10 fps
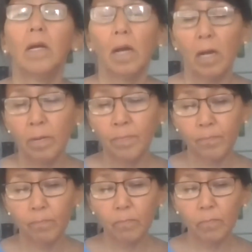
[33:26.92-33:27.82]

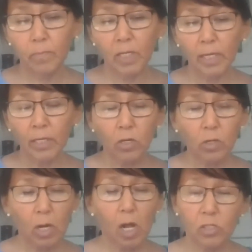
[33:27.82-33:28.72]
in our
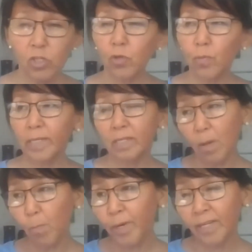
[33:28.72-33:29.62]
culture, when
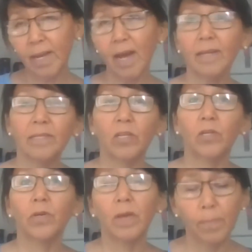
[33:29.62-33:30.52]
someone dies in
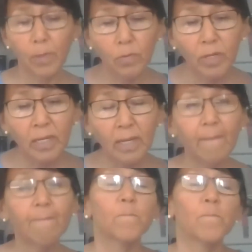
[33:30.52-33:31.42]
our community,
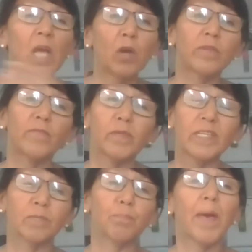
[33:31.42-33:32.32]
out of
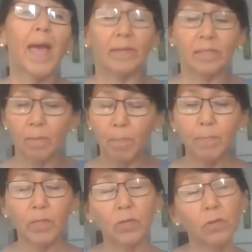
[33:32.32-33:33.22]
respect, my
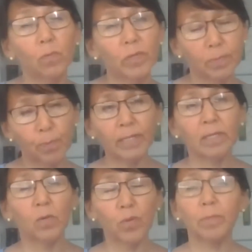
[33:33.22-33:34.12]
mother was
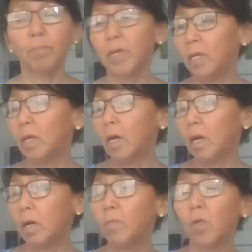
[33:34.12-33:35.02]
pregnant with me
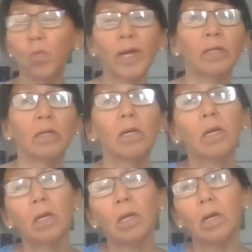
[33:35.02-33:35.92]
when
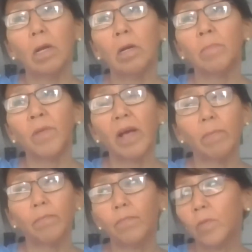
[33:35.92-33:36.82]

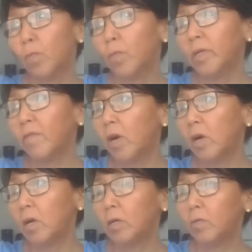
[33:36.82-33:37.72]
one of
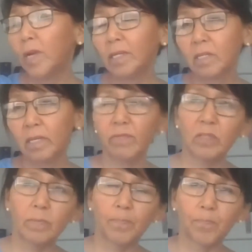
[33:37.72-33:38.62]
our relatives.